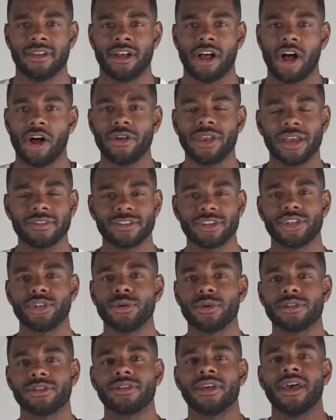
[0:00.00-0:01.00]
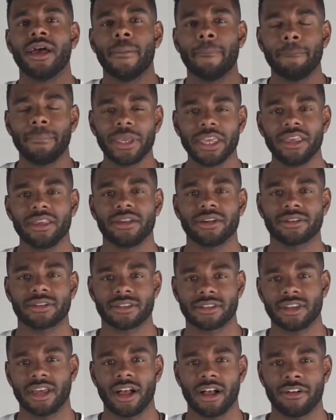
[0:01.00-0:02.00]
All you have to do is beat
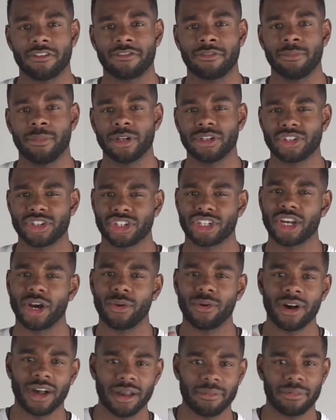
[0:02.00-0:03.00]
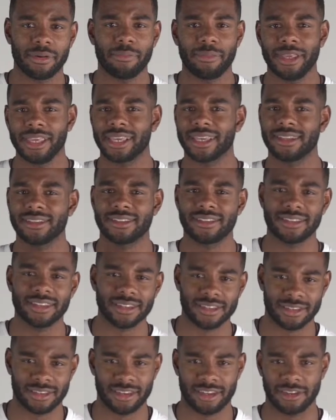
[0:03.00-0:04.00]
yourself, but show up, be
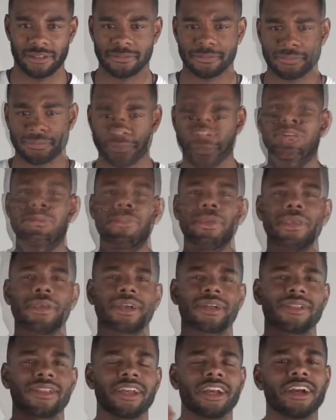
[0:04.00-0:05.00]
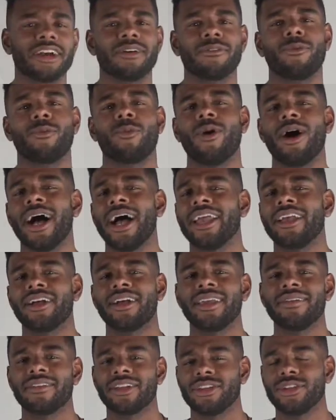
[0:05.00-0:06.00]
consistent. Also be clear of why you're
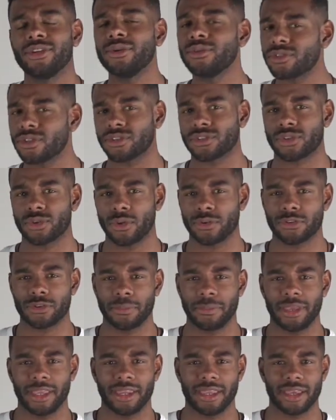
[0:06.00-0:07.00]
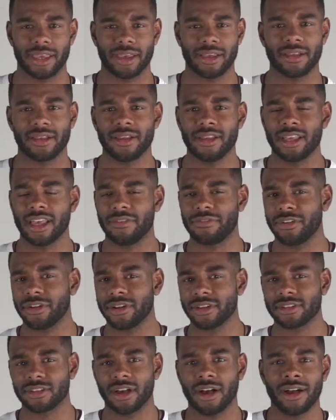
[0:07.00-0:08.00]
even using social media. If you're
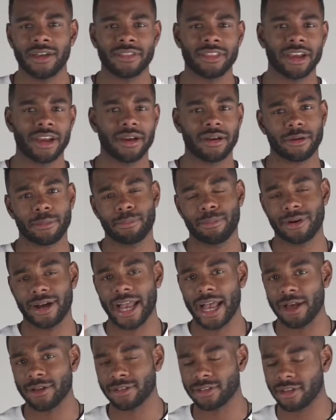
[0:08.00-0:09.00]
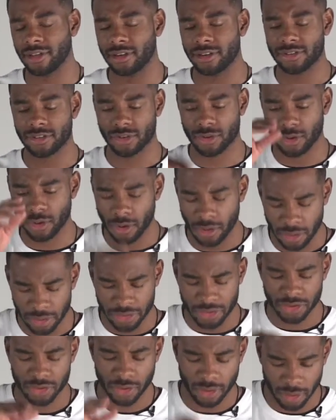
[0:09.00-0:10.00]
just on there browsing,
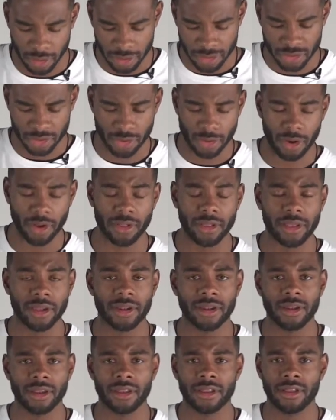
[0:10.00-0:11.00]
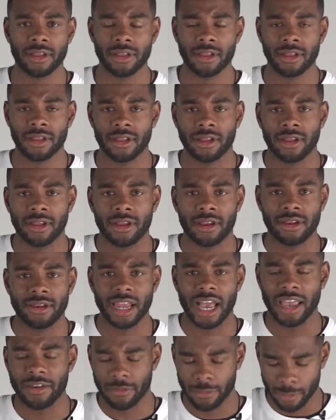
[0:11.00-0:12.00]
scrolling,
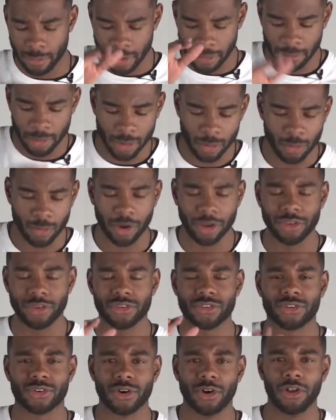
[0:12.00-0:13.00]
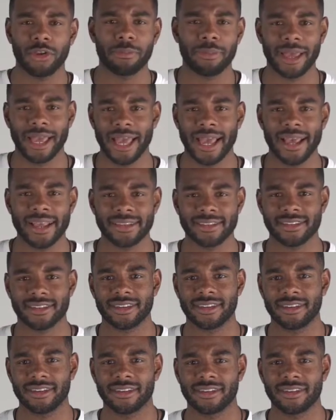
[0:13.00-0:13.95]
not even remembering what you scrolled past,